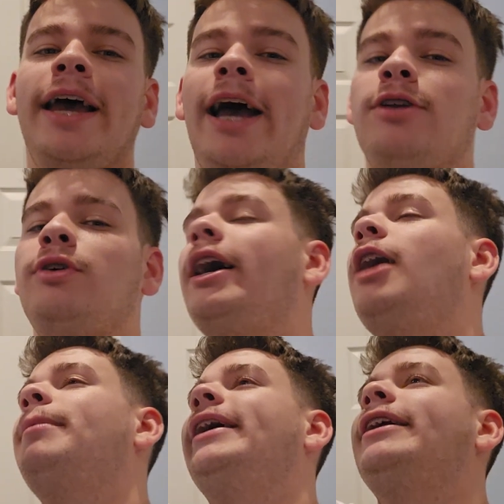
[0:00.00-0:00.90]
and try to
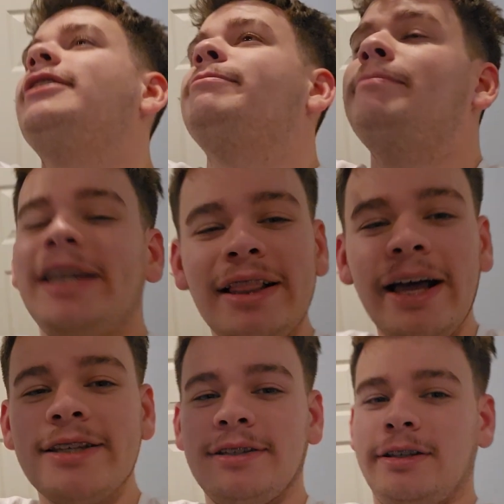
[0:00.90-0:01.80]
help me get as many
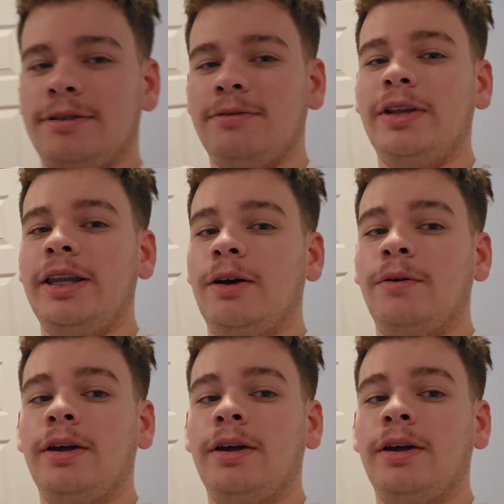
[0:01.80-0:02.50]
likes on this video